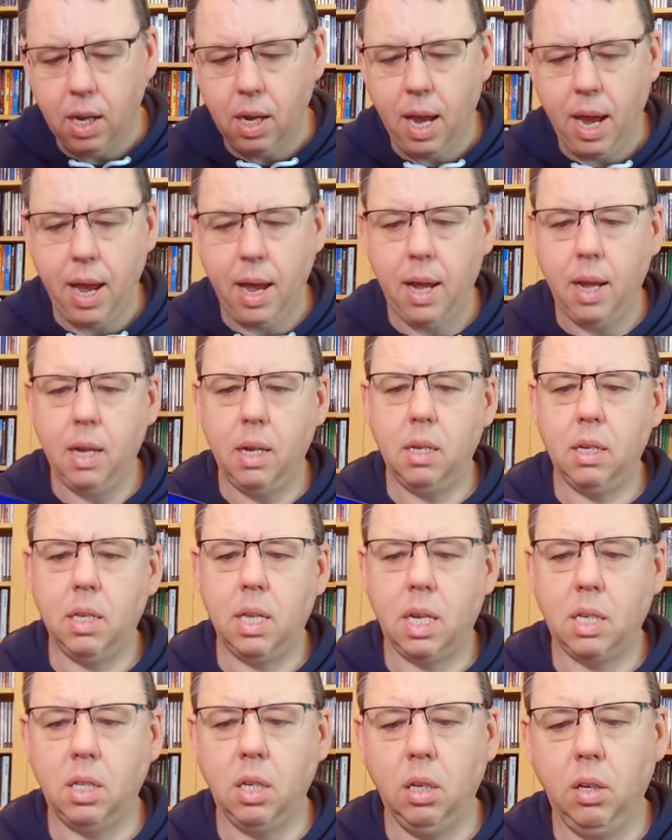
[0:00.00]
So
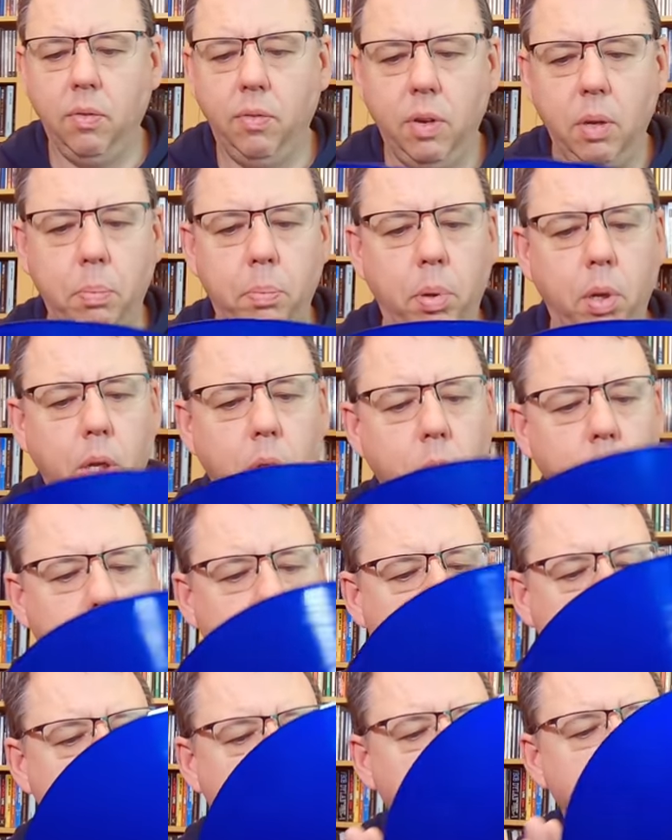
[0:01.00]
that's a lovely
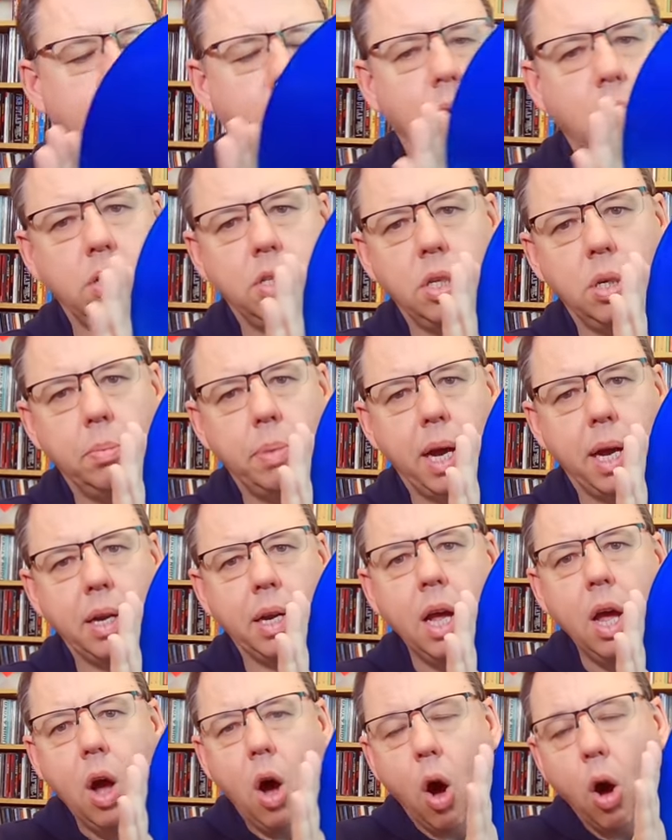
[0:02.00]
blue. Is that Autobahn?